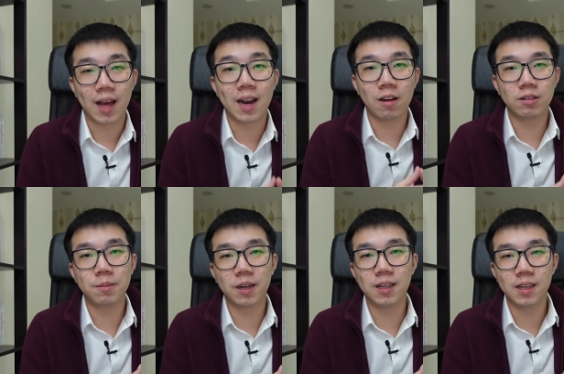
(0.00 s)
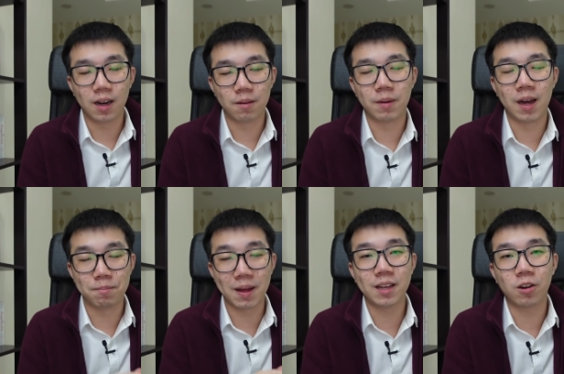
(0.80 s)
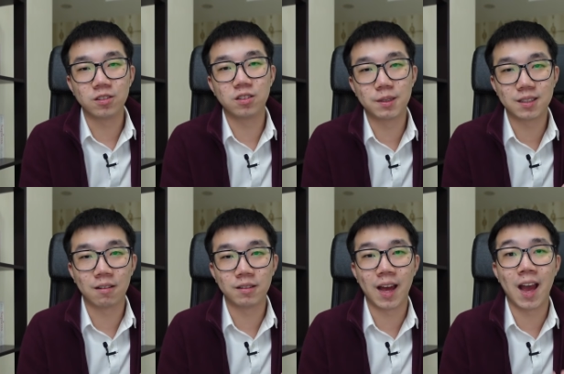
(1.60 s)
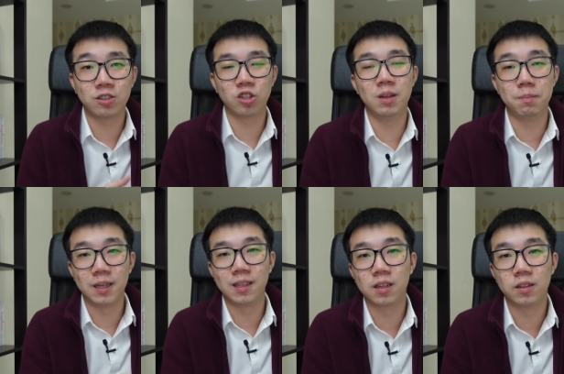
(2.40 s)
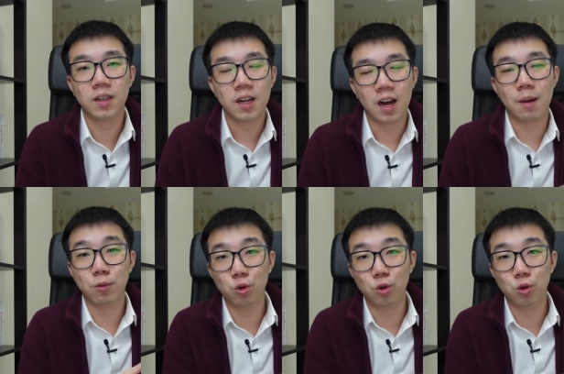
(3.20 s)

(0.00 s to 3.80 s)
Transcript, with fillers: And ultimately, um, uh, many consumers out there actually belittle um,